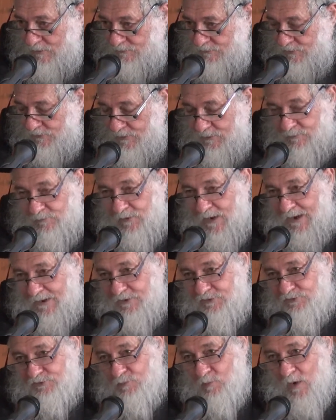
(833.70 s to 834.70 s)
So the
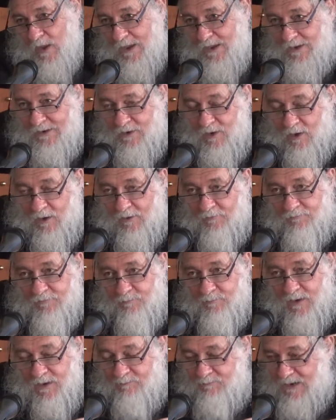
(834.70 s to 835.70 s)
greatest way of being